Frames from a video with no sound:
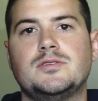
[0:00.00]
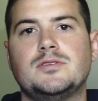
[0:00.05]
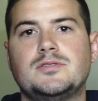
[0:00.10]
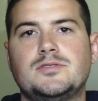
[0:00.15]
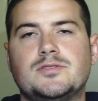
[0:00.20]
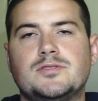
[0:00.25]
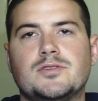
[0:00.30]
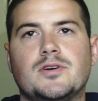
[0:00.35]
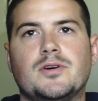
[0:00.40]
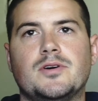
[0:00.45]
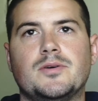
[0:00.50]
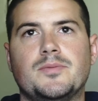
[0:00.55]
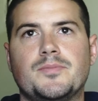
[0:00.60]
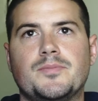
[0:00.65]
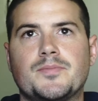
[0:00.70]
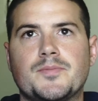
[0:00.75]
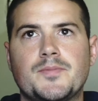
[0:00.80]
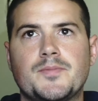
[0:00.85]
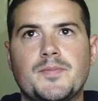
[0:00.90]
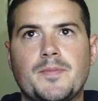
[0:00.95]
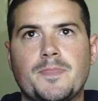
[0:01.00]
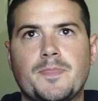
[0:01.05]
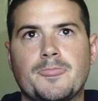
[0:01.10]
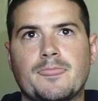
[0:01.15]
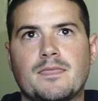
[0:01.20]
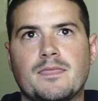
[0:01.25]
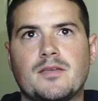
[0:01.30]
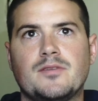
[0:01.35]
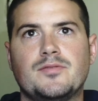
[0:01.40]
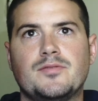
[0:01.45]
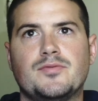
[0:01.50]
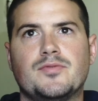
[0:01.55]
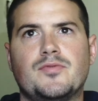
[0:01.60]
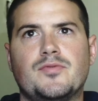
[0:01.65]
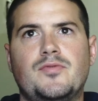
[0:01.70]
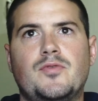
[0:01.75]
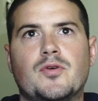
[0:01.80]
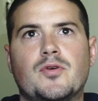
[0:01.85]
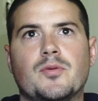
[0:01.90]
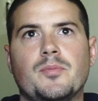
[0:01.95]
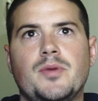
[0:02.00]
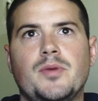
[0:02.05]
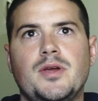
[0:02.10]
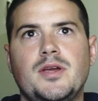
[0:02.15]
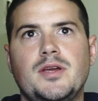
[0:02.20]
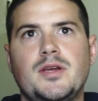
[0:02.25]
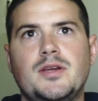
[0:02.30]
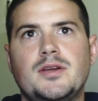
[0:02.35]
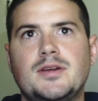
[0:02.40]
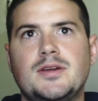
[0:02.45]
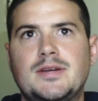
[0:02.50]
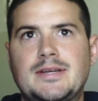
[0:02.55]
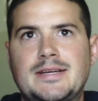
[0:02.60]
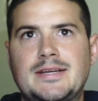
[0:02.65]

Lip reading: So for me,